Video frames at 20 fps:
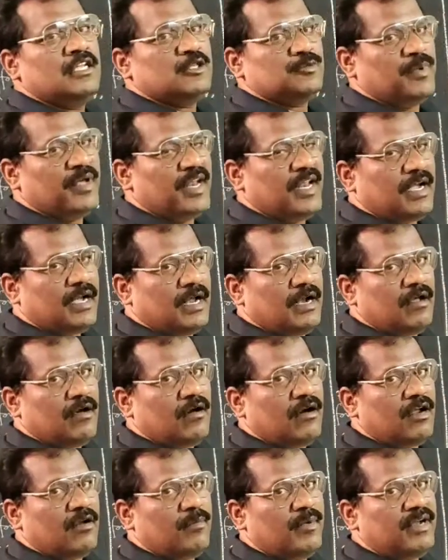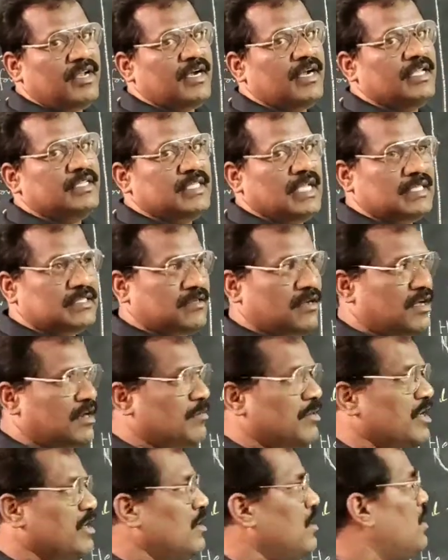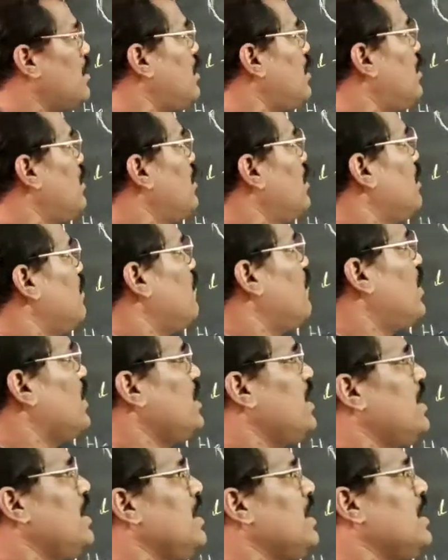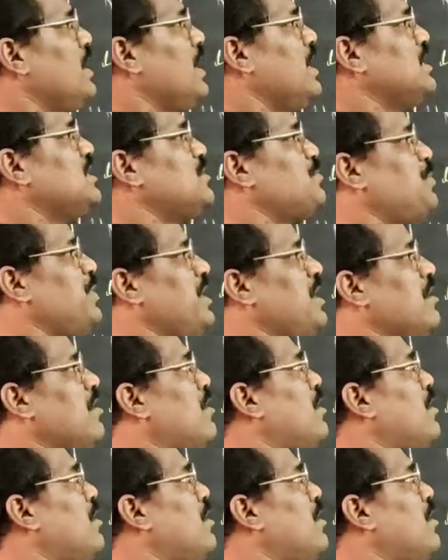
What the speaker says: spherical orbit, that is s orbital, 1 indicates p